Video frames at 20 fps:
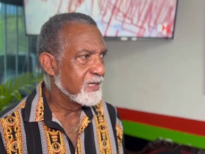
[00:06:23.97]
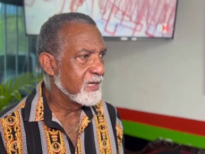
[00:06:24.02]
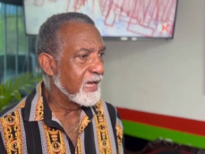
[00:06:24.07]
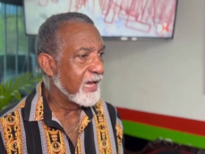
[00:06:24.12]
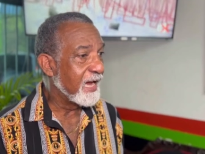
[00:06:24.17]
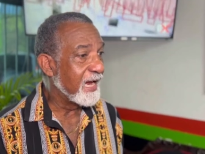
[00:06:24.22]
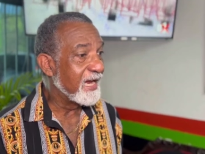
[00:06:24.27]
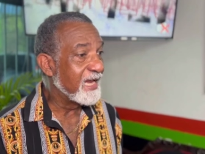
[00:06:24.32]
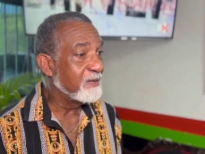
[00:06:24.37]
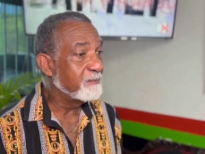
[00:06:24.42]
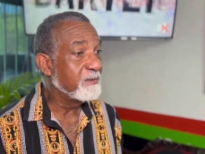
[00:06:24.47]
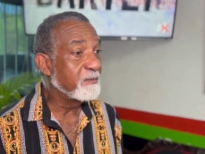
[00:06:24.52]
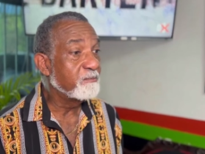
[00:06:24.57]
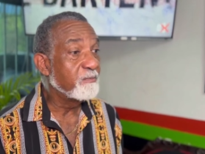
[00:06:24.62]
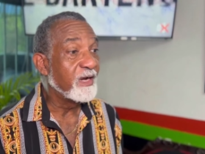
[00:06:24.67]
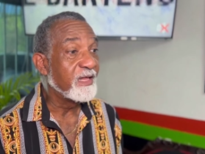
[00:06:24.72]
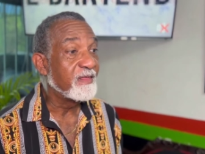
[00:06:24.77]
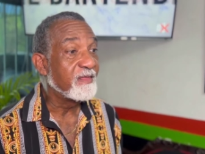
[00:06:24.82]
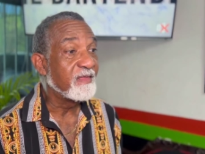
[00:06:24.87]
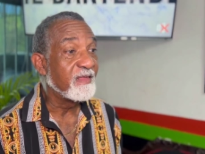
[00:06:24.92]
I held my
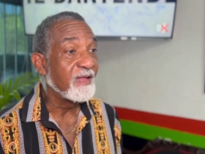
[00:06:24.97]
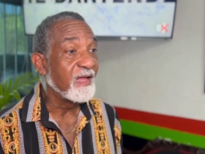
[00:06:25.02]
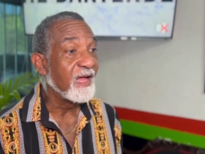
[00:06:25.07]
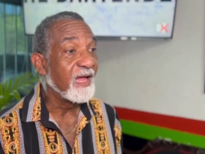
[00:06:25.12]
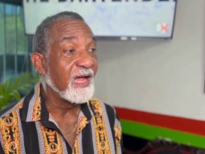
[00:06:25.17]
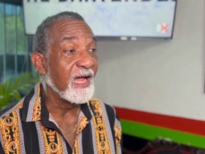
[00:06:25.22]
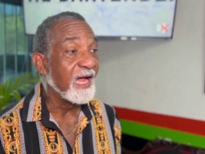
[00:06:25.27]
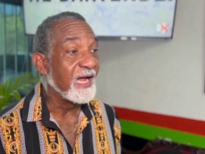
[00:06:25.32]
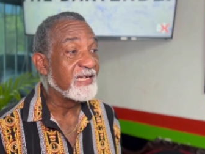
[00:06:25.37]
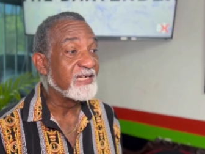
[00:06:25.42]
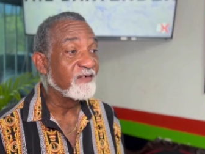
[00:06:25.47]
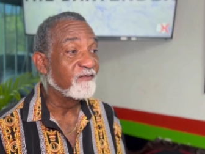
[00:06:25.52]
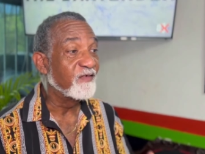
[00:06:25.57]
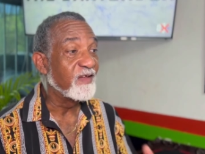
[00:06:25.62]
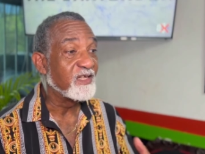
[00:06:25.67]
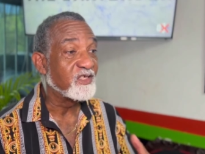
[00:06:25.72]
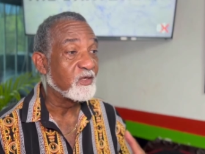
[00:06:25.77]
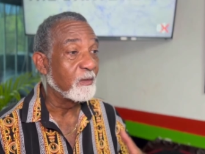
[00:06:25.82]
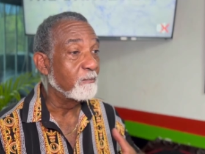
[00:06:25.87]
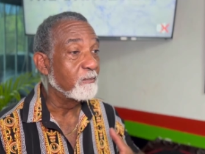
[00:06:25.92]
breath, and you
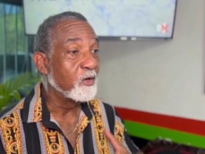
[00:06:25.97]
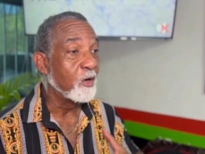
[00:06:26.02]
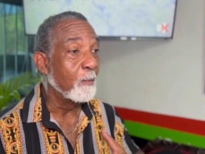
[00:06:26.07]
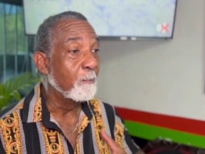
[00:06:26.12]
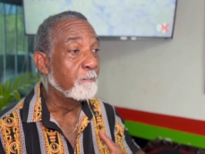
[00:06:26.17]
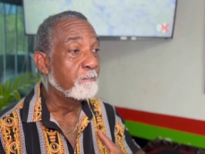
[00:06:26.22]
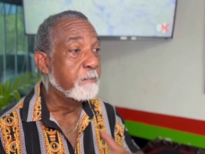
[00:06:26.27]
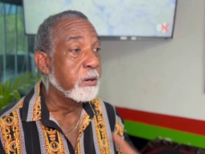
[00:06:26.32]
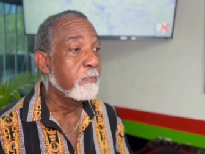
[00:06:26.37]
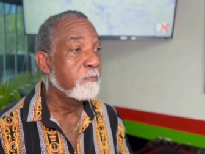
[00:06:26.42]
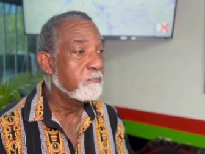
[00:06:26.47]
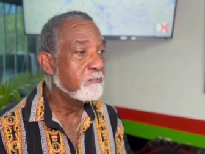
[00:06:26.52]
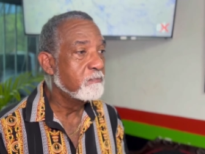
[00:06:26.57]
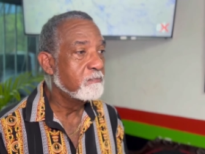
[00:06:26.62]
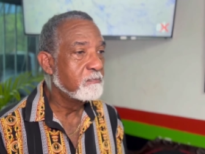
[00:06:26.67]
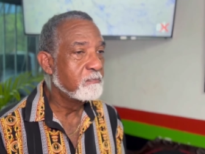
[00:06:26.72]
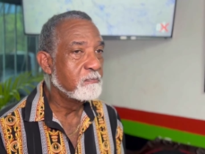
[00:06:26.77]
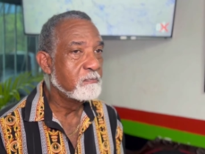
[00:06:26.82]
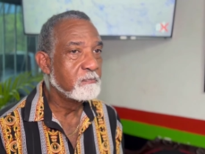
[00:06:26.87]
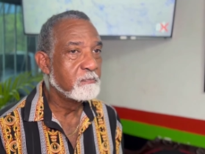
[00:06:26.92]
felt something go boom.
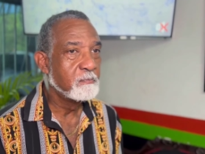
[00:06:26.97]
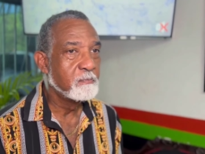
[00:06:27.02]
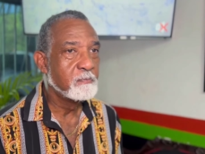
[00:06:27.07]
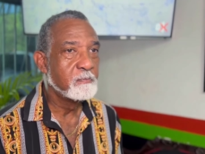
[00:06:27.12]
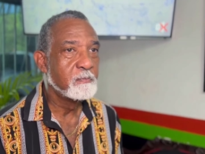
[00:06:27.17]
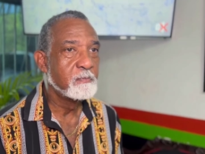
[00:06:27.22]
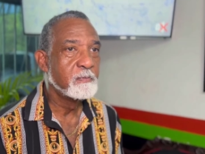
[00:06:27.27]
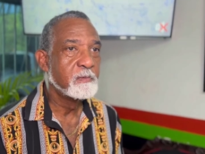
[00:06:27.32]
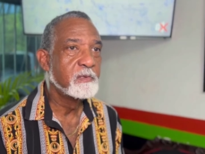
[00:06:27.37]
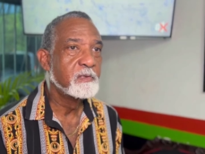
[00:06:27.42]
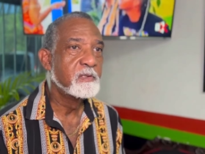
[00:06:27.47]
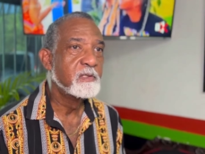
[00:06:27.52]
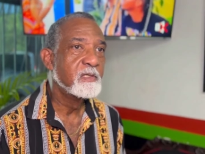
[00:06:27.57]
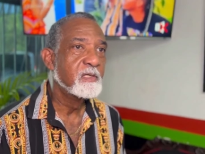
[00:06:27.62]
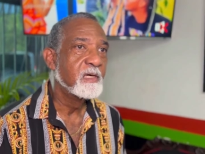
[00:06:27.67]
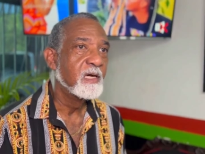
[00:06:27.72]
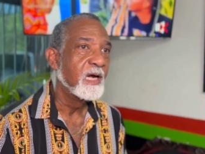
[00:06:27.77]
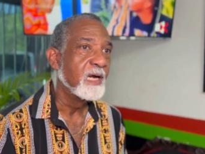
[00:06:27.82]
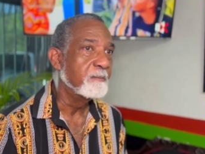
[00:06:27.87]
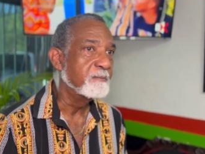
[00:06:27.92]

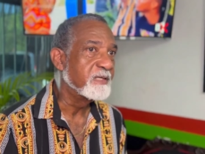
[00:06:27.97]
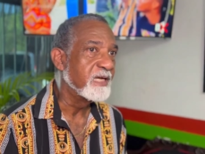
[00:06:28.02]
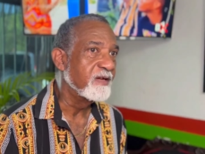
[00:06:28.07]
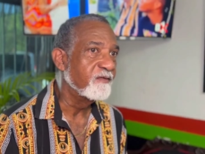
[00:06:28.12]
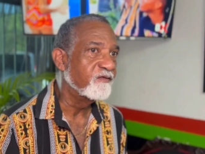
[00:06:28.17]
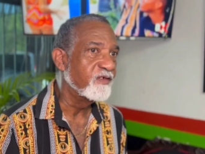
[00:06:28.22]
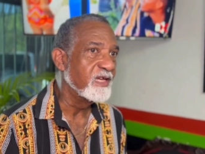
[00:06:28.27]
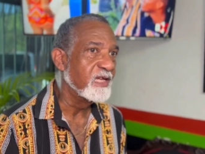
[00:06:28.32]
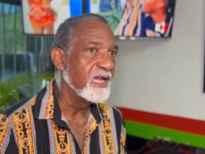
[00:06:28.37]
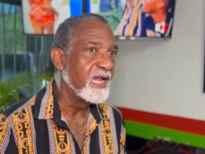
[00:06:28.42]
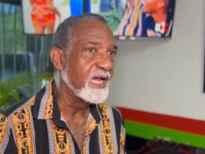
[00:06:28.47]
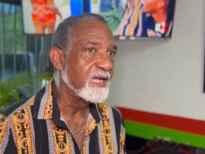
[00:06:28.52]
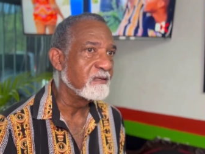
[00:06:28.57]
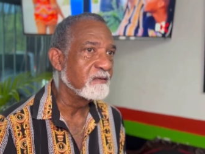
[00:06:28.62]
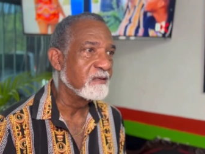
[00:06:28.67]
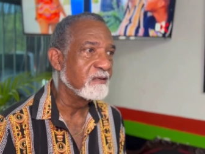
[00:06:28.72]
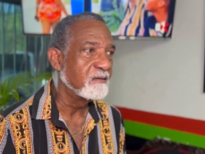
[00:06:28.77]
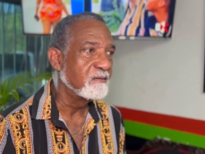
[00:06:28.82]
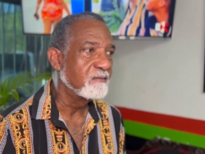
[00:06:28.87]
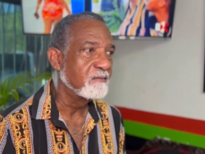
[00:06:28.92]
And so you feel that?
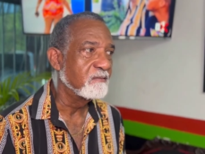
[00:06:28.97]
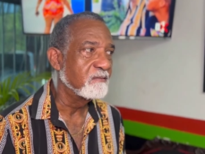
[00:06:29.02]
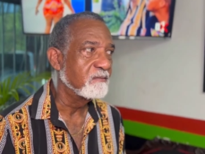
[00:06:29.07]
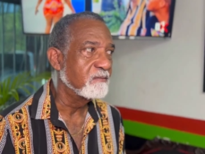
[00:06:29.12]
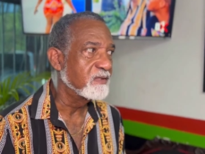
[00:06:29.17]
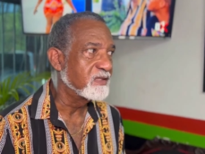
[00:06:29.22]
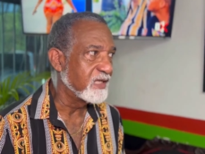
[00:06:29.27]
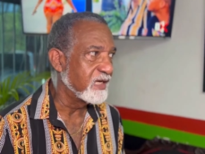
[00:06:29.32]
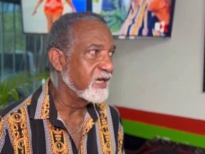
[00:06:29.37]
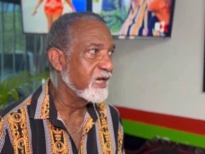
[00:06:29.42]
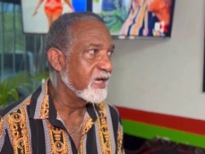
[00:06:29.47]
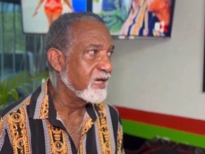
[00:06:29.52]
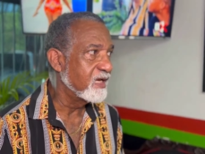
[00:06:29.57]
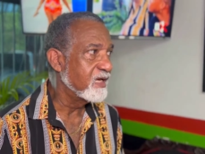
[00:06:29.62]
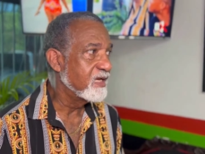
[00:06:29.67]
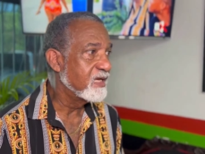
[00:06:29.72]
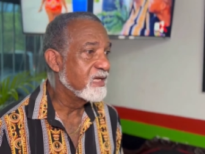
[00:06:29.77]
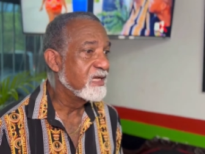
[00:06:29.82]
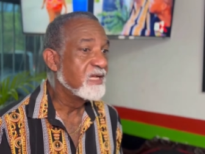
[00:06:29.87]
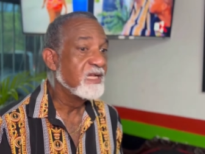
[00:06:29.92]
Say, yeah.
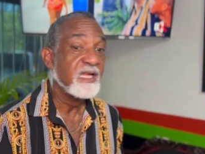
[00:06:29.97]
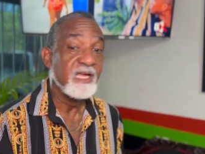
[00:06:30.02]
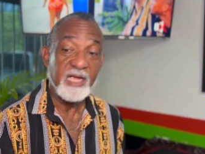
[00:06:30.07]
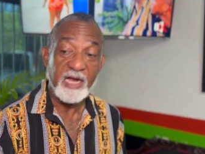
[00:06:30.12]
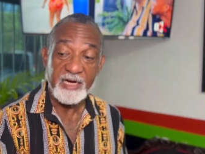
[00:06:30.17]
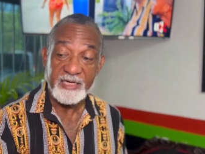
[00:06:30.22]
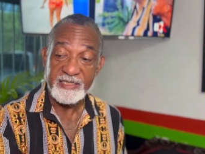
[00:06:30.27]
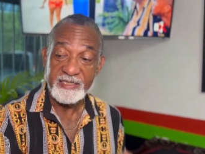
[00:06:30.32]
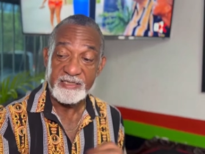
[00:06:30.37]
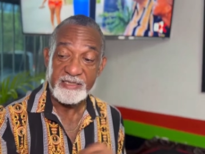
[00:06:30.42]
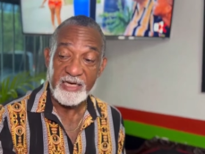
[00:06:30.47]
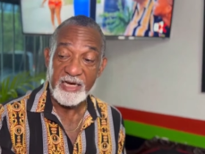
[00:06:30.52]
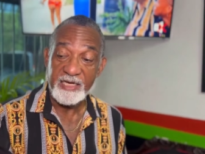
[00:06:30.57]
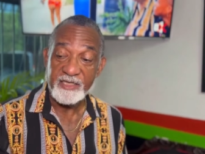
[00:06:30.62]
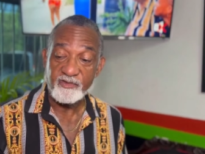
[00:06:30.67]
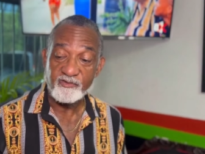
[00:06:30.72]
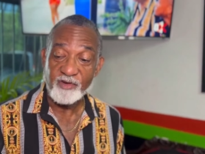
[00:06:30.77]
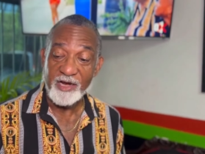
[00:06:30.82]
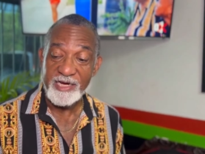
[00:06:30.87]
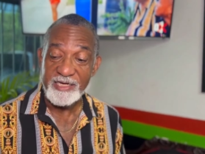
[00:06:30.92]
And he starts
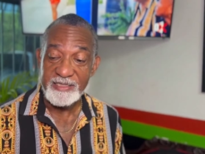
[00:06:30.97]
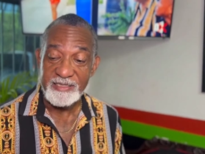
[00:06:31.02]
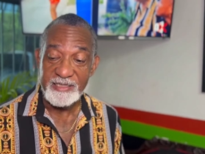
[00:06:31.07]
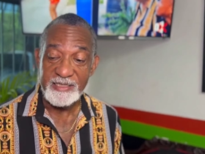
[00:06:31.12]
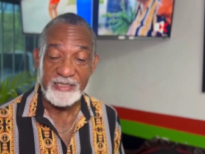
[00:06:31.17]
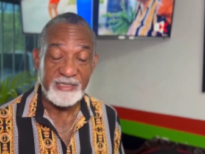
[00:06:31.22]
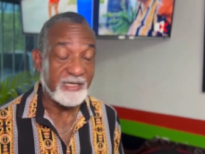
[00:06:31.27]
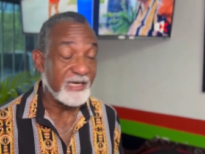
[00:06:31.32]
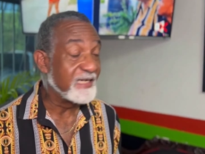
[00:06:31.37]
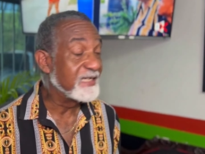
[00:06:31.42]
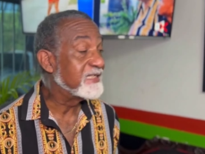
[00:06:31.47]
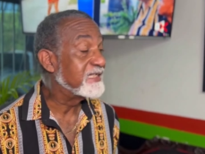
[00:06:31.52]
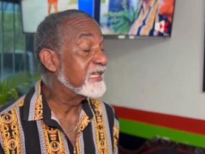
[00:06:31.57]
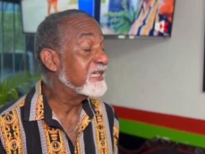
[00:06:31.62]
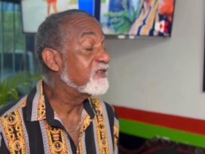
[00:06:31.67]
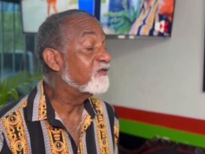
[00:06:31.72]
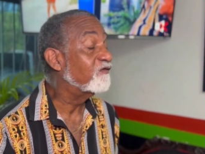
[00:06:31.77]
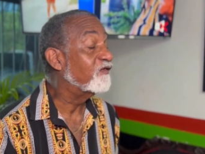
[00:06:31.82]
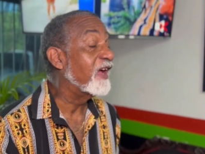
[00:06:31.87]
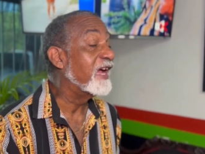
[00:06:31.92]
writing, and he says,
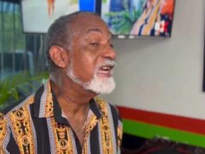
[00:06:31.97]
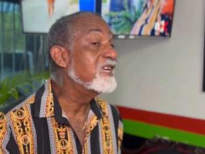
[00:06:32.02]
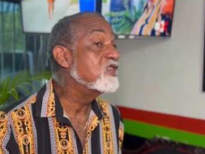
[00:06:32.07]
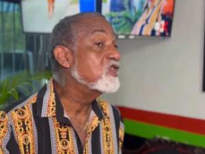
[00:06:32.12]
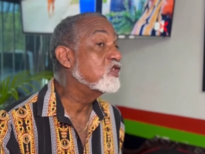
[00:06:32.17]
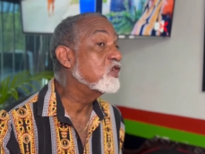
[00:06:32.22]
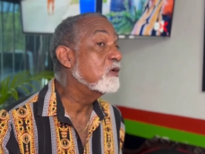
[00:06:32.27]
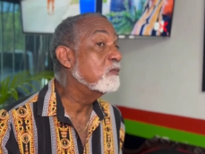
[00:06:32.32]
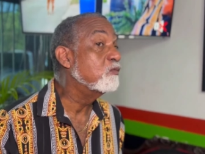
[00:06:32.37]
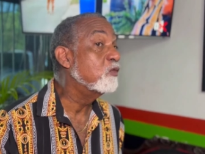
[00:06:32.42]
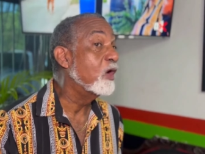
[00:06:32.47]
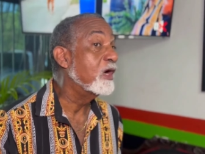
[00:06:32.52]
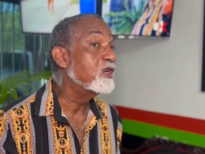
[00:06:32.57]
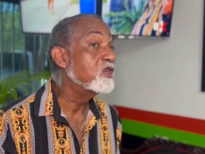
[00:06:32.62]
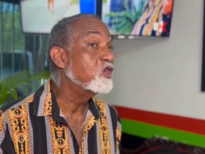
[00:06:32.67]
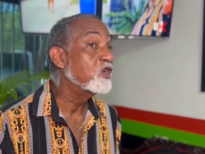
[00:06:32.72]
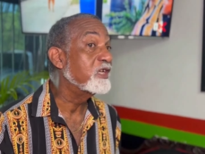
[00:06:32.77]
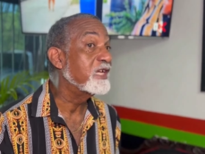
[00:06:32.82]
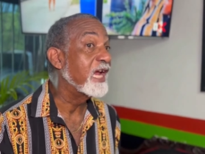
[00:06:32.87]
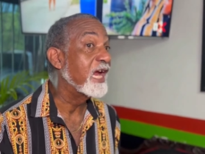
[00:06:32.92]
find someone
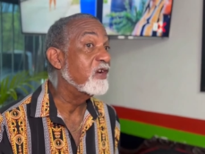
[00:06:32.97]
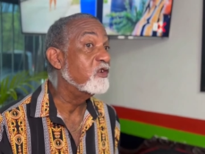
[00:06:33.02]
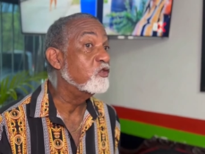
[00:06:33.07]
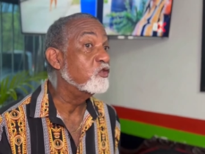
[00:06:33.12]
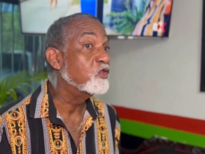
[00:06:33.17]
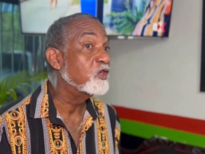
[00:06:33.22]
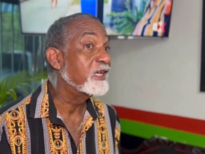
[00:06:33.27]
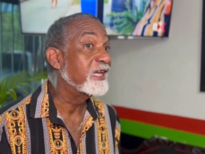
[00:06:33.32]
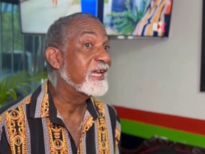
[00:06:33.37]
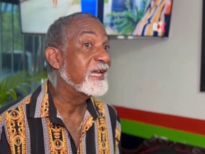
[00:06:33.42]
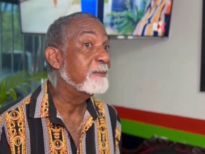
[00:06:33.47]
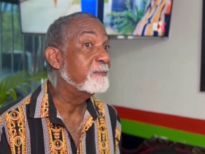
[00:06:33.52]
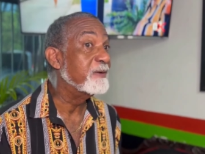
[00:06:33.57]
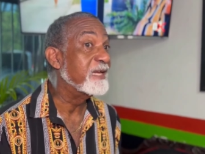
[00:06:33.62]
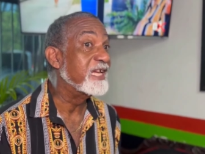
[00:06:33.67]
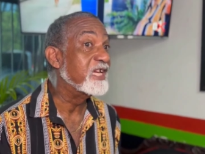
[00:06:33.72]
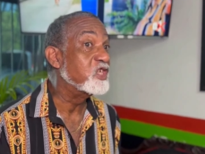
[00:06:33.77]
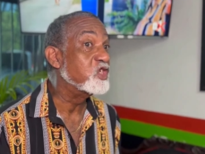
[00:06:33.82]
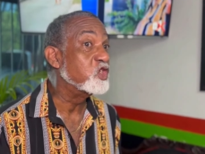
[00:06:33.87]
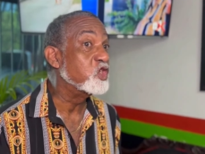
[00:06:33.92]
to carry you to
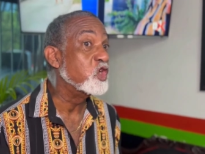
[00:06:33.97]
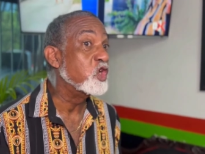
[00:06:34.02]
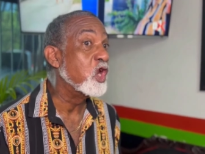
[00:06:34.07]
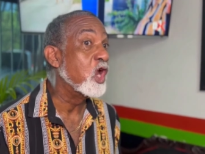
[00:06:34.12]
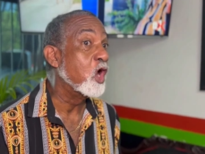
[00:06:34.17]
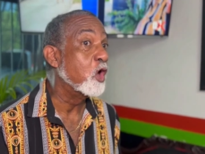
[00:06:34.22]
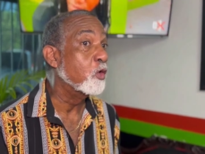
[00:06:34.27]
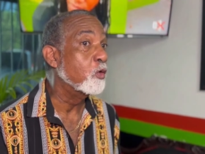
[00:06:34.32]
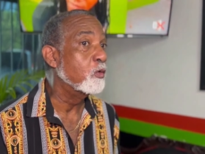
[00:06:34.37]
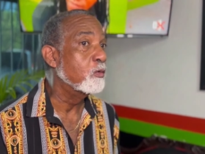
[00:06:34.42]
KPH now.